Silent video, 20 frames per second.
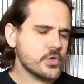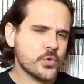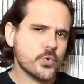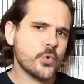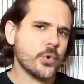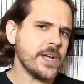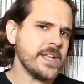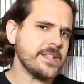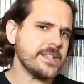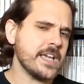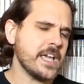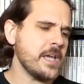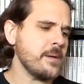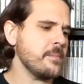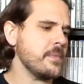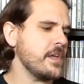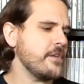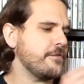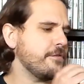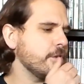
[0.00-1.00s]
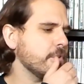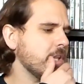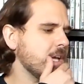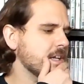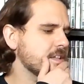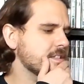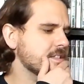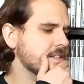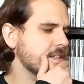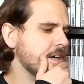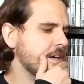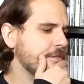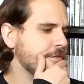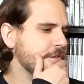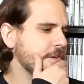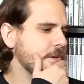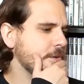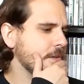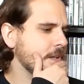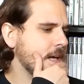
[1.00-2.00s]
Great game if you like stuff,
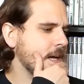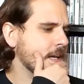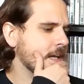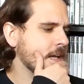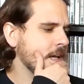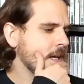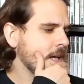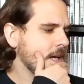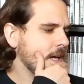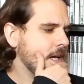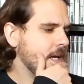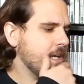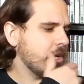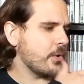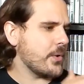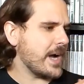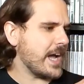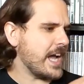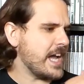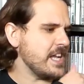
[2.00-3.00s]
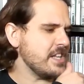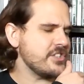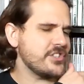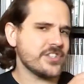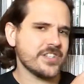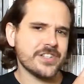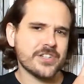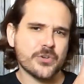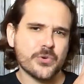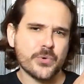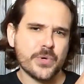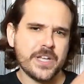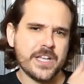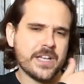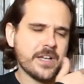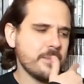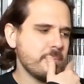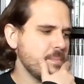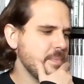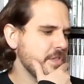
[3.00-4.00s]
like ancient
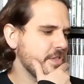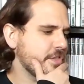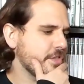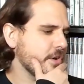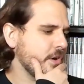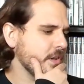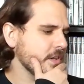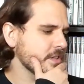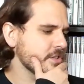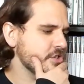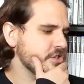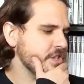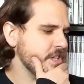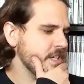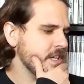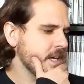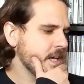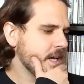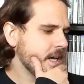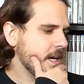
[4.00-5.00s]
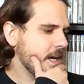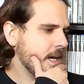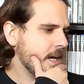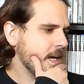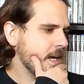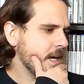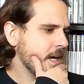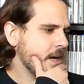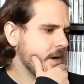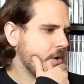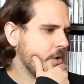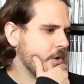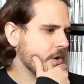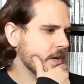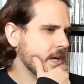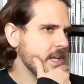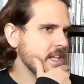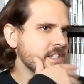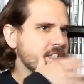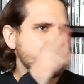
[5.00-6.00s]
Greek mythology
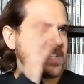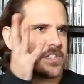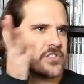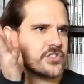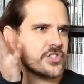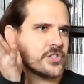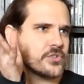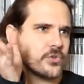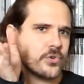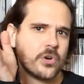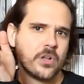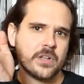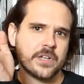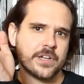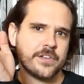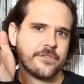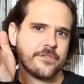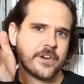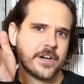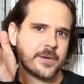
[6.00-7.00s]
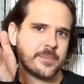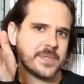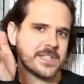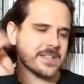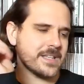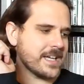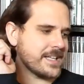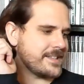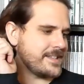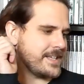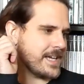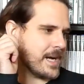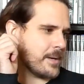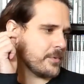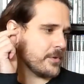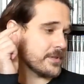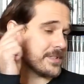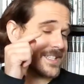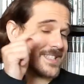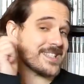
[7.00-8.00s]
on a dungeon crawler environment like
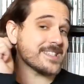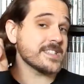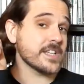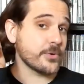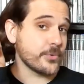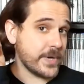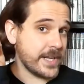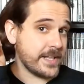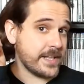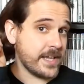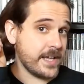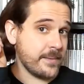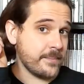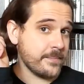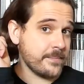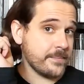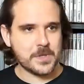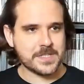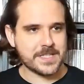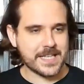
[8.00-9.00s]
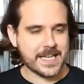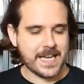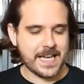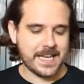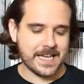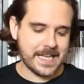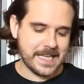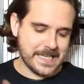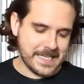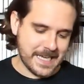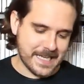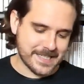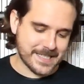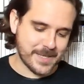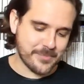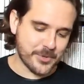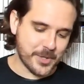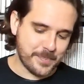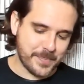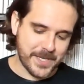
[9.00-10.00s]
Diablo. This is a great game. Once again, and yes,
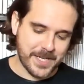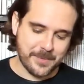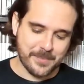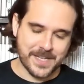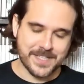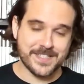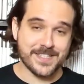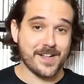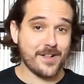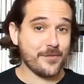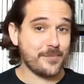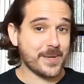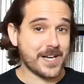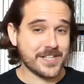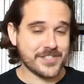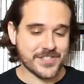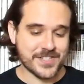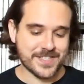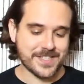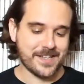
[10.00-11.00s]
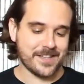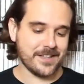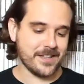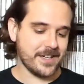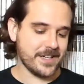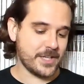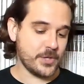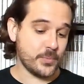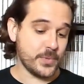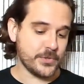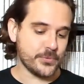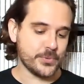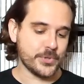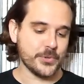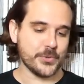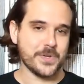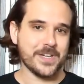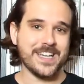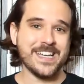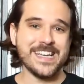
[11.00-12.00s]
I'm repeating myself, but I just got lucky with
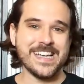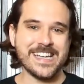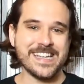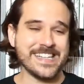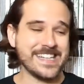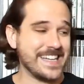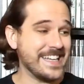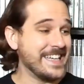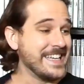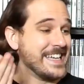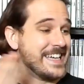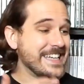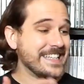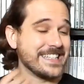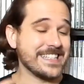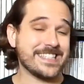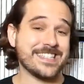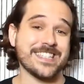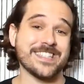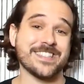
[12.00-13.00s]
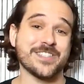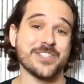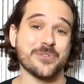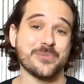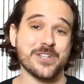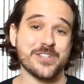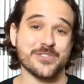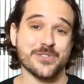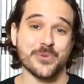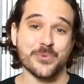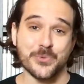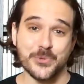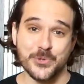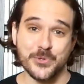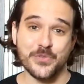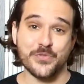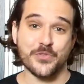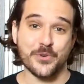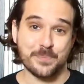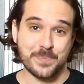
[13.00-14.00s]
Rune. This is the original Rune for